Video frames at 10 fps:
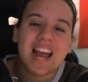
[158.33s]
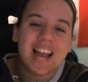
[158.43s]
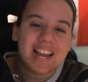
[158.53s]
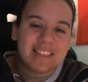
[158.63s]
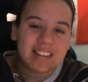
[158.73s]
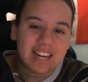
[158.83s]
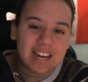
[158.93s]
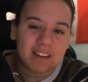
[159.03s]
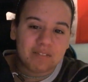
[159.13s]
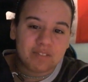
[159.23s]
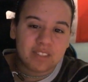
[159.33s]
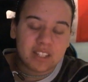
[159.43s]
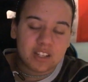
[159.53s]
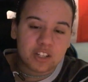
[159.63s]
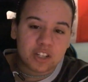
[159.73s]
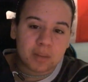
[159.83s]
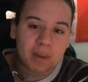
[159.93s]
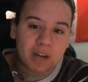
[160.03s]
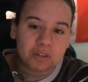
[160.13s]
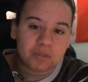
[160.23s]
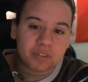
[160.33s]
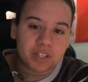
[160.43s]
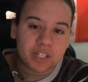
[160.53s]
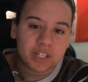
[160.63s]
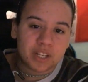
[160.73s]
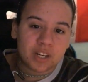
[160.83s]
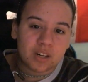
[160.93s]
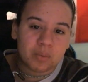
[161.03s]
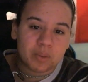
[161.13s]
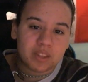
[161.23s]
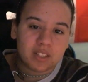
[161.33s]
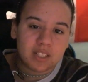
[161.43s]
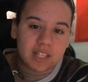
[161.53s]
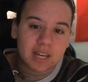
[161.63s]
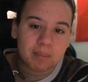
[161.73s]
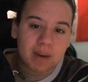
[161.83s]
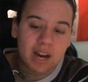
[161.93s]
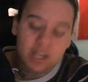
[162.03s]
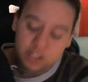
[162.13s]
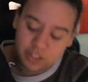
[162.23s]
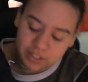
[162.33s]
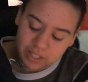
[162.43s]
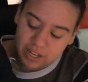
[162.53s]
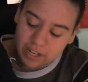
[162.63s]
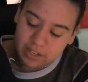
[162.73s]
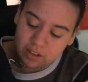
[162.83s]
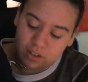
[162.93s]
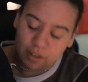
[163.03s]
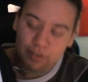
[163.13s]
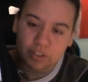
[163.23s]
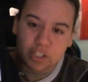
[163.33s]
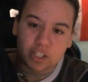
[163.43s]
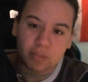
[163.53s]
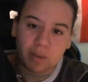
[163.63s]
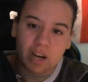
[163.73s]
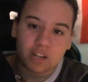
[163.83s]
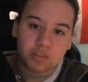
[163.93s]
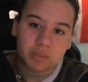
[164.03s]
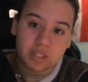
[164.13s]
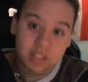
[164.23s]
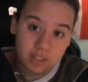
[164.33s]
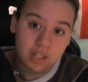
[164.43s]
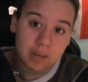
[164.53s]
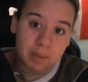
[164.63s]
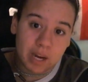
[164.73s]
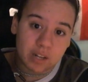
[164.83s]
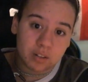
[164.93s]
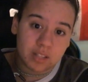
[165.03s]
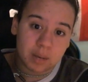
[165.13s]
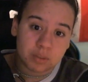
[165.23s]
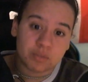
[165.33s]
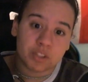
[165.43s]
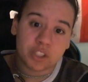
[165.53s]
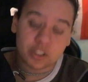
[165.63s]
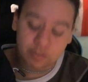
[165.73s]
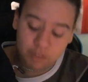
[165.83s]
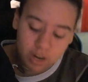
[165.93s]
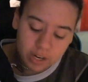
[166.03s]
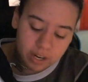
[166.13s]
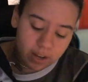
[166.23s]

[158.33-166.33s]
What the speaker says: and then I have the EGL patch over here with the TK patch, and then another EGL patch with the TK patch that was originally on the front.